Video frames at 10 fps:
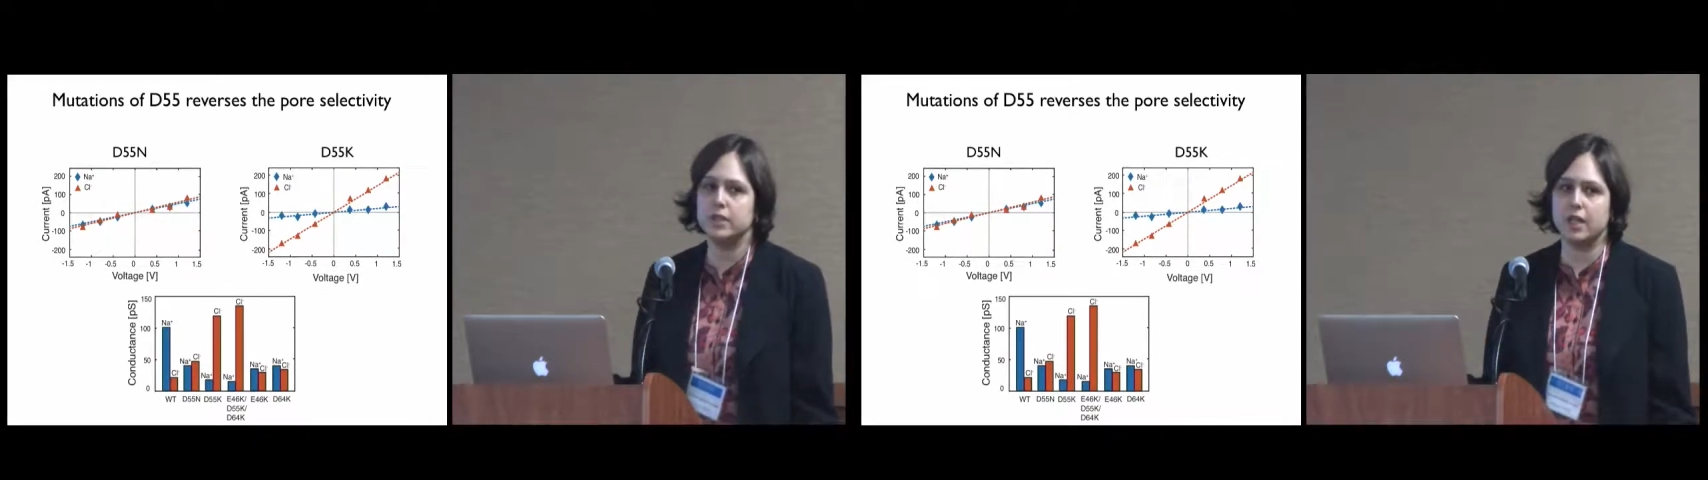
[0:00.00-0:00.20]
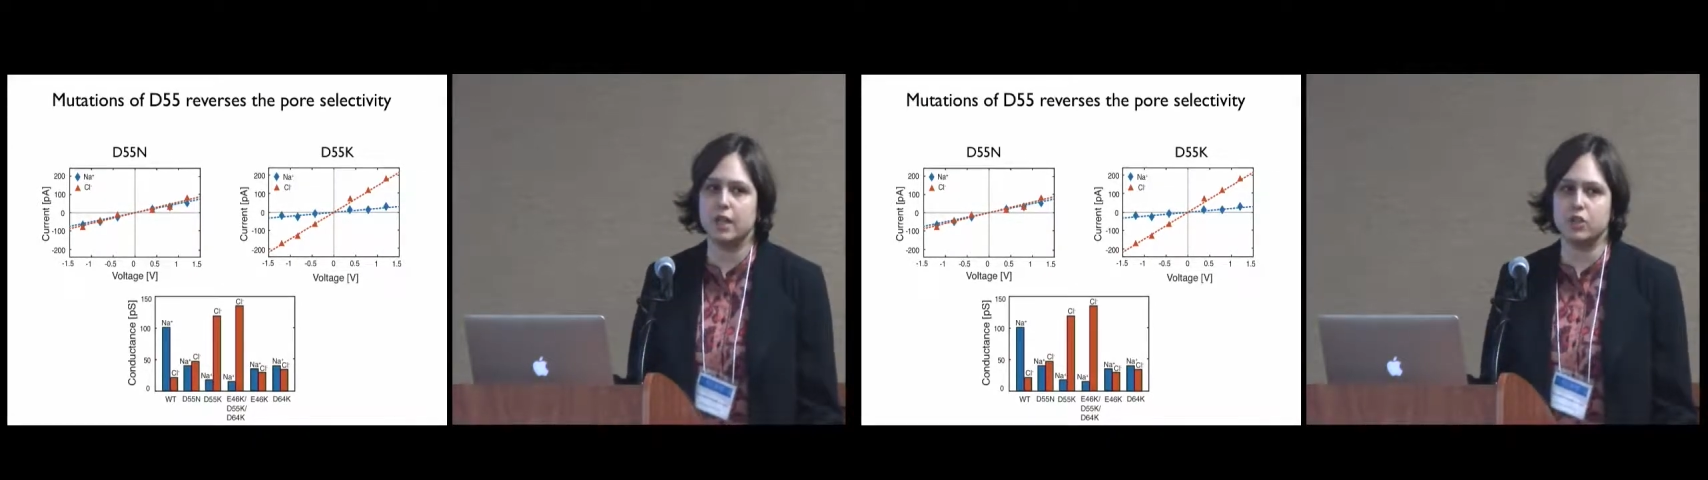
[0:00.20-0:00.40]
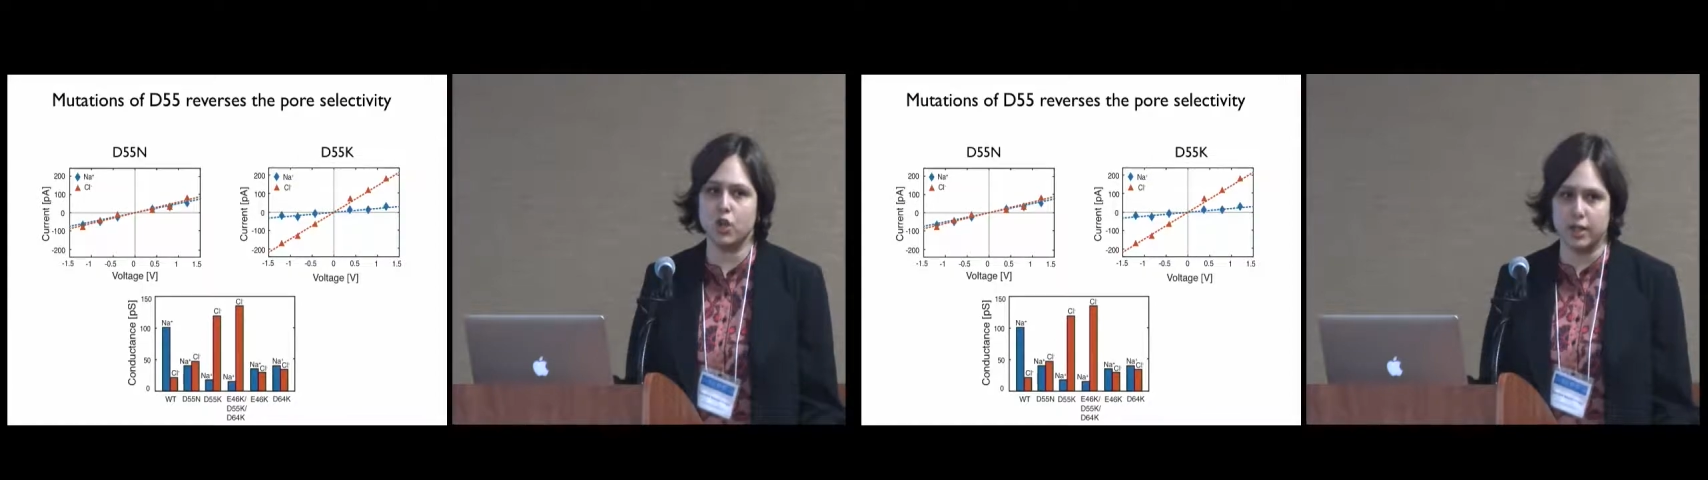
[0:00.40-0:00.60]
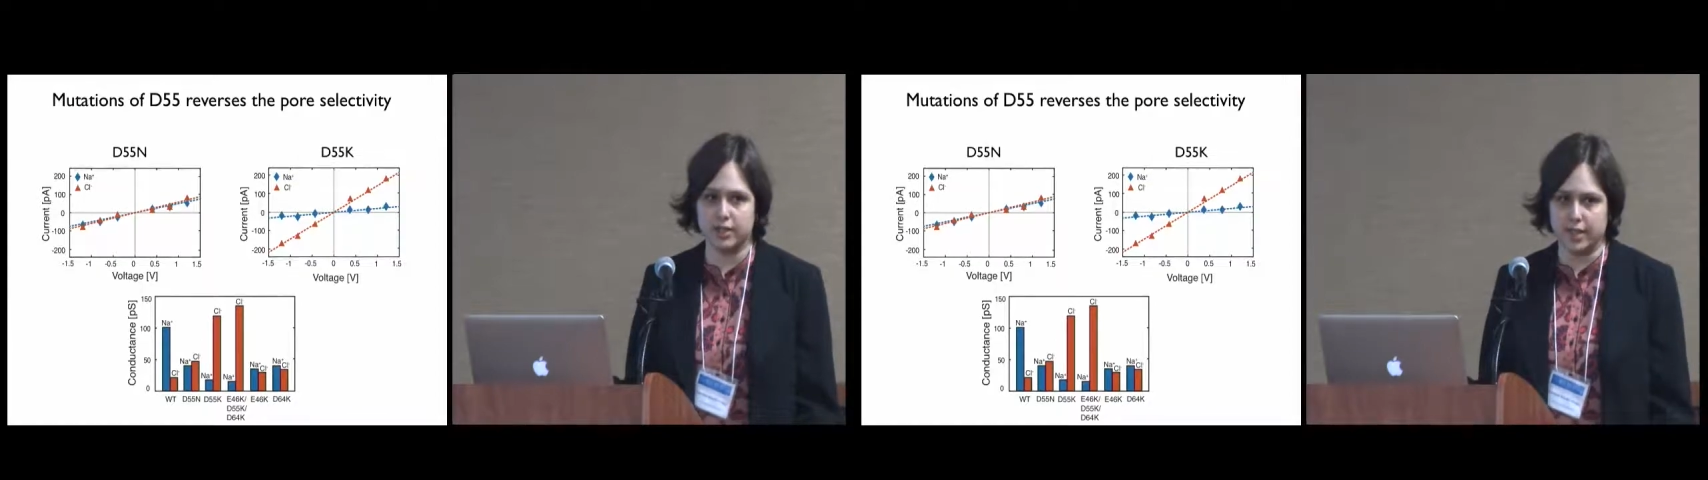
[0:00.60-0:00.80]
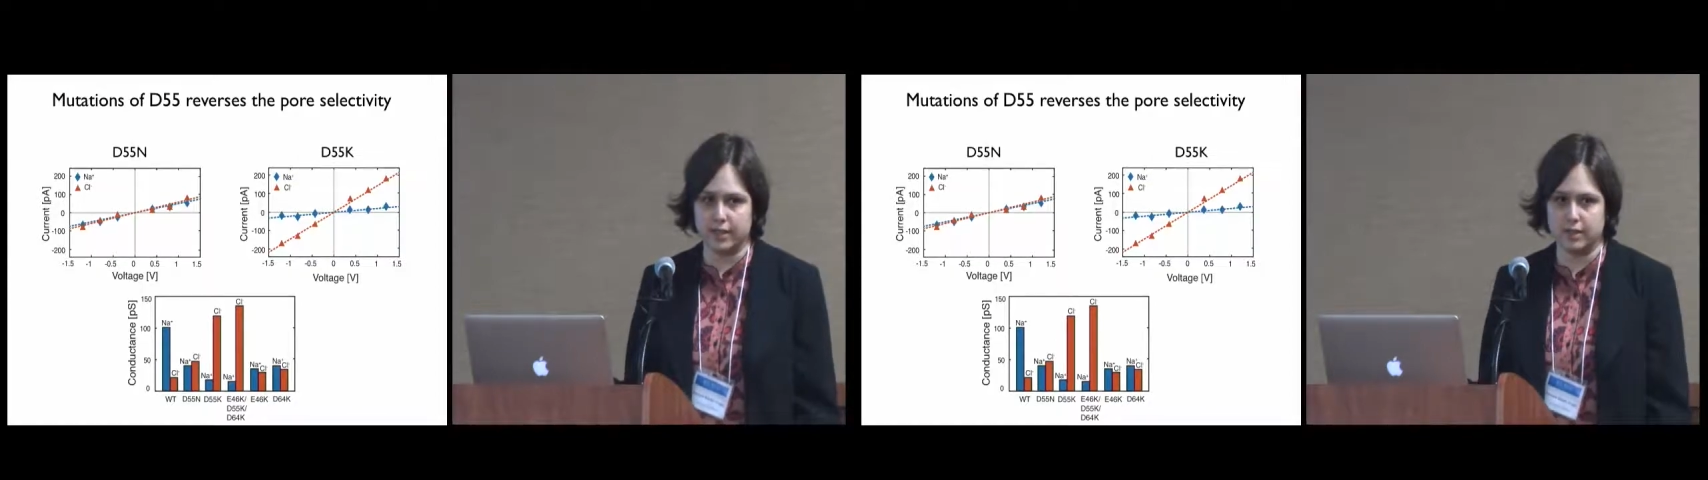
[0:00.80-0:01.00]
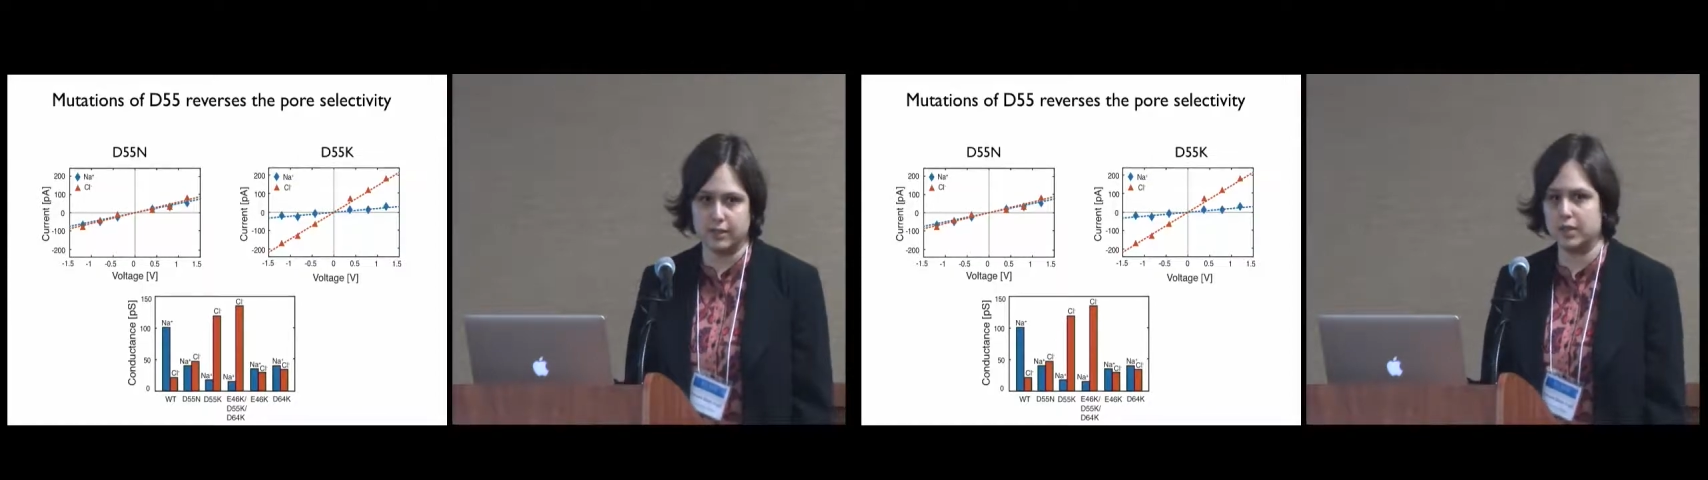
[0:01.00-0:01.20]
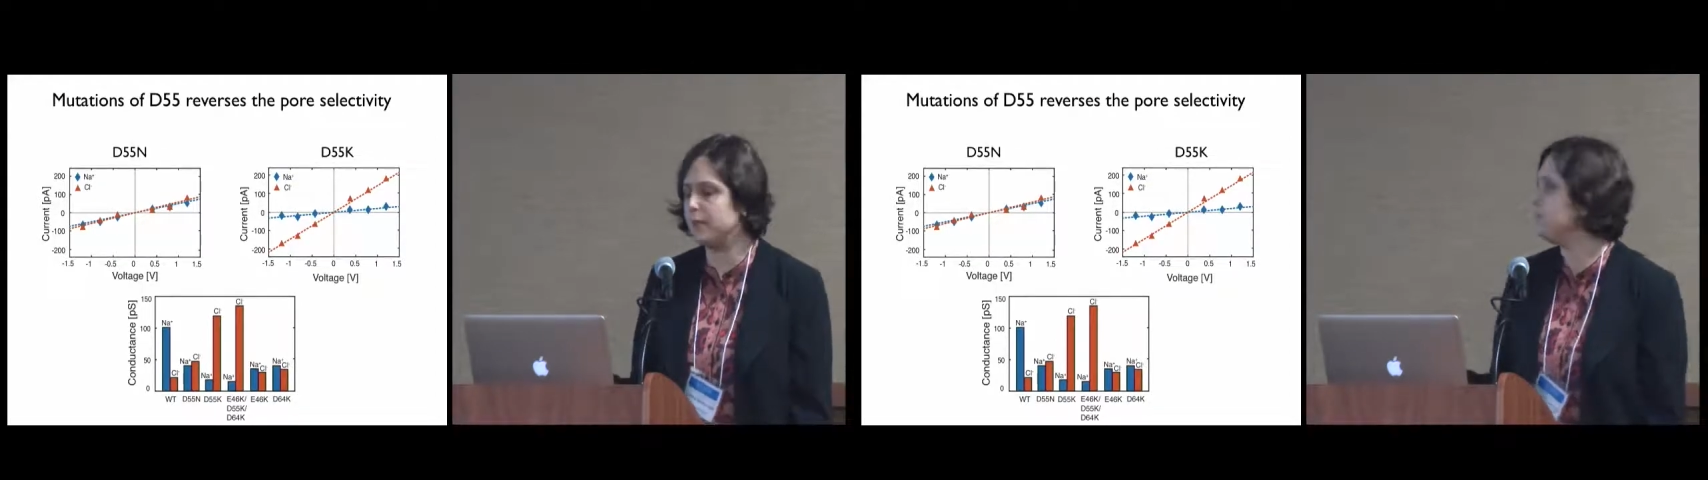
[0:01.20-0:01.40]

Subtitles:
the charge selectivity.